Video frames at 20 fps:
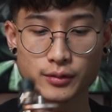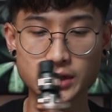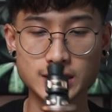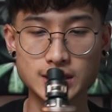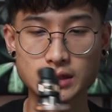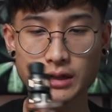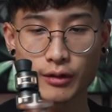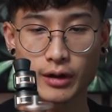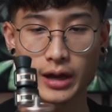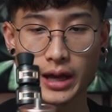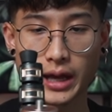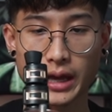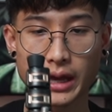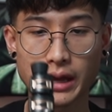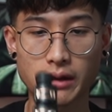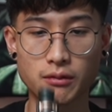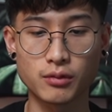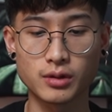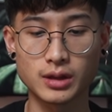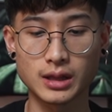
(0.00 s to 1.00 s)
reason why
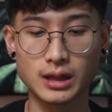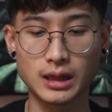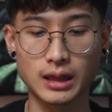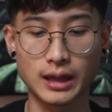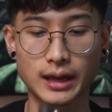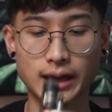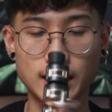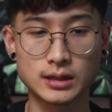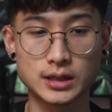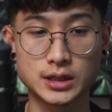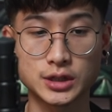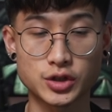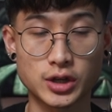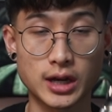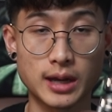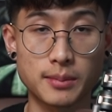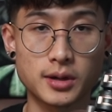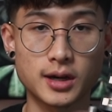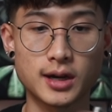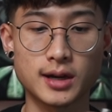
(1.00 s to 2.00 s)
I really like this
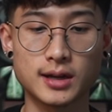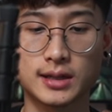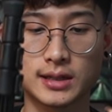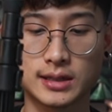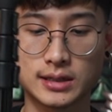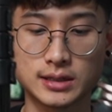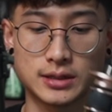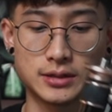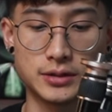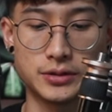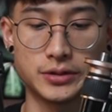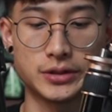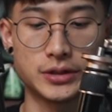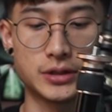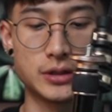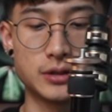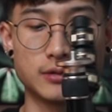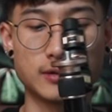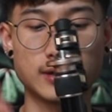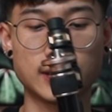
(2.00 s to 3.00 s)
tripod is due
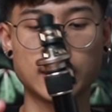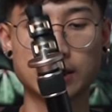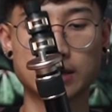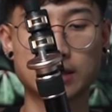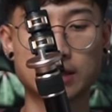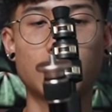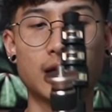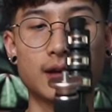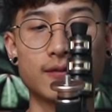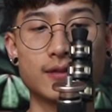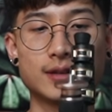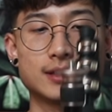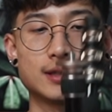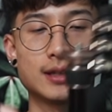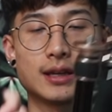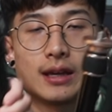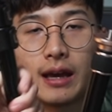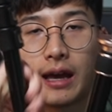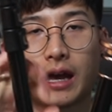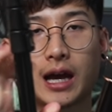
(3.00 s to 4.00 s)
to its
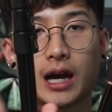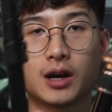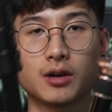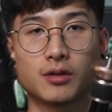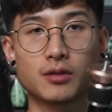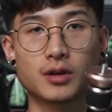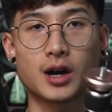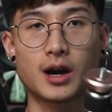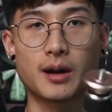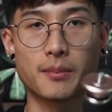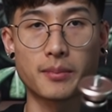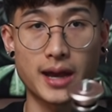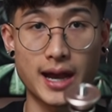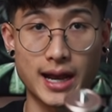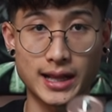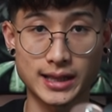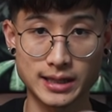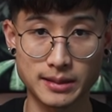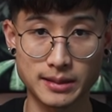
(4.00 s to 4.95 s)
obviously how compact